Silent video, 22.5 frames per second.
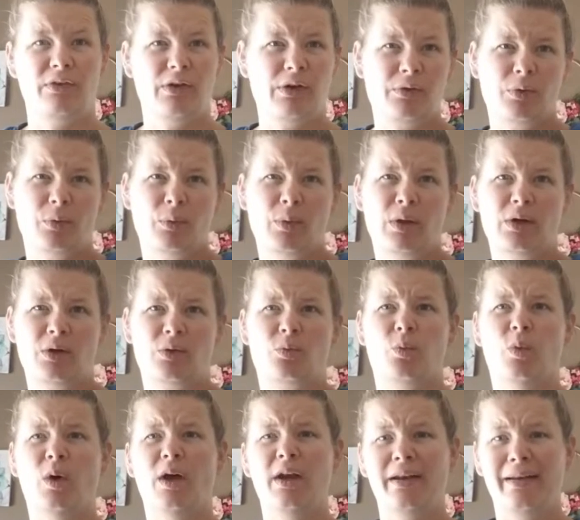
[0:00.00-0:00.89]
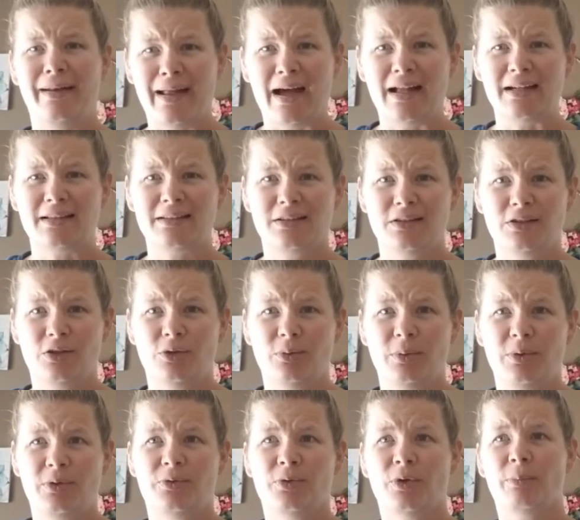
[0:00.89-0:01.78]
you ever wondered what not to do
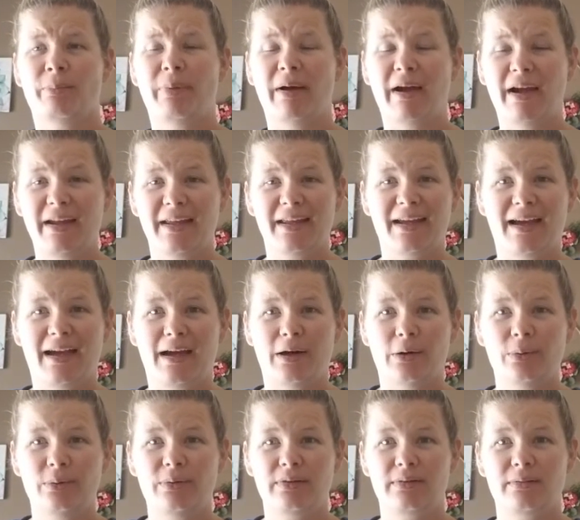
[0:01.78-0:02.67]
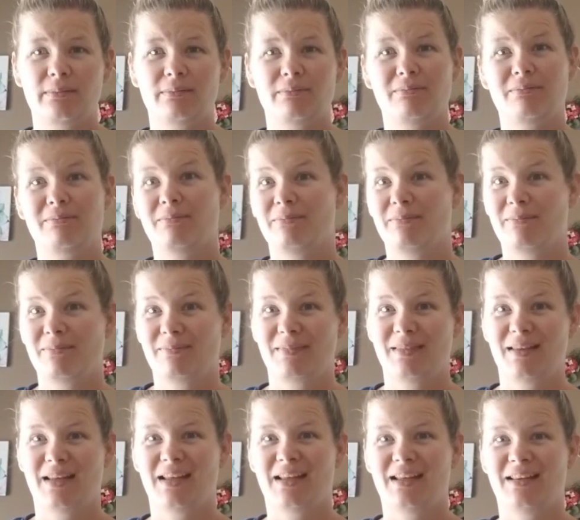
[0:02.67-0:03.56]
before buying a house?
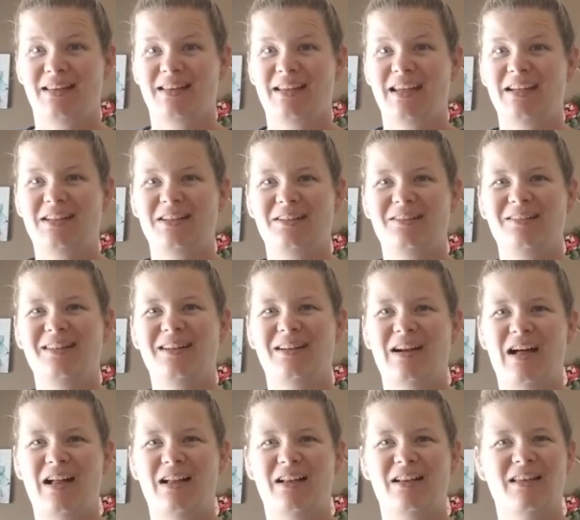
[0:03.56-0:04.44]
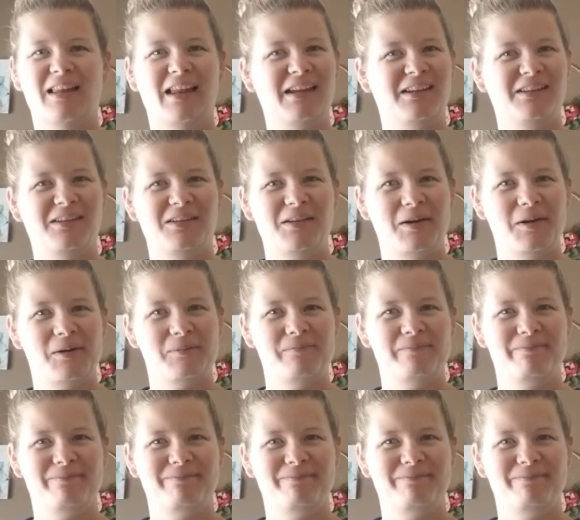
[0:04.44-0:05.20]
Stay tuned and I'll let you know.